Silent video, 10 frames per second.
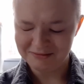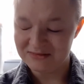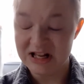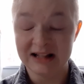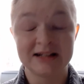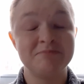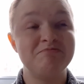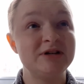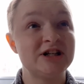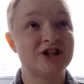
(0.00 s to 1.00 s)
Not like a
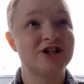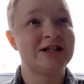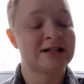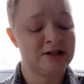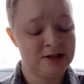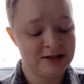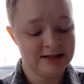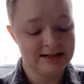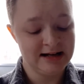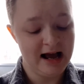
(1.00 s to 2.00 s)
bitch at
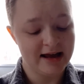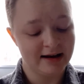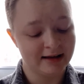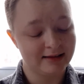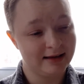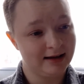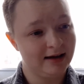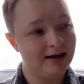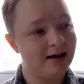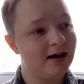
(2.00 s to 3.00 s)
all. And I think,
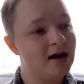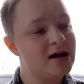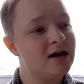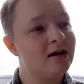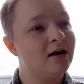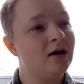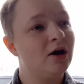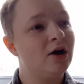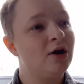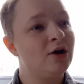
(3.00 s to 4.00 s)

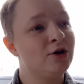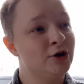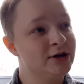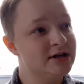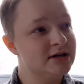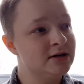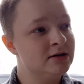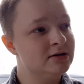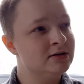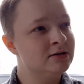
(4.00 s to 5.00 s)
good.
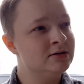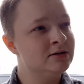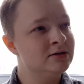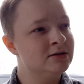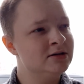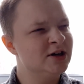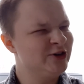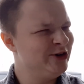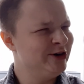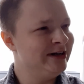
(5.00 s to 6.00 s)

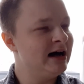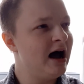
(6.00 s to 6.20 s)
Good.